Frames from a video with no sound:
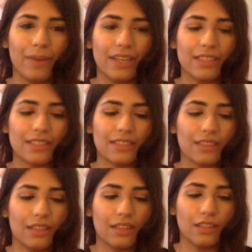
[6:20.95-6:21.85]
it's
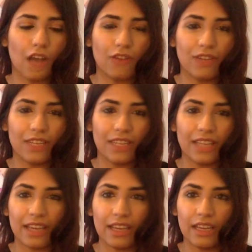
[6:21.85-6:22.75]
not really
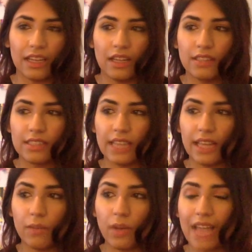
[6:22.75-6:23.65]
like a
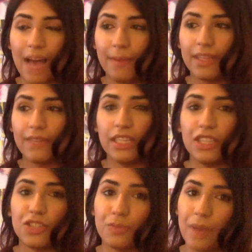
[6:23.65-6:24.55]
saying what's happening with
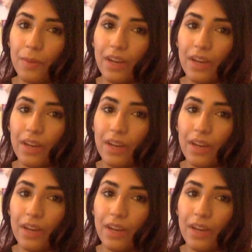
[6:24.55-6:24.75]
each member,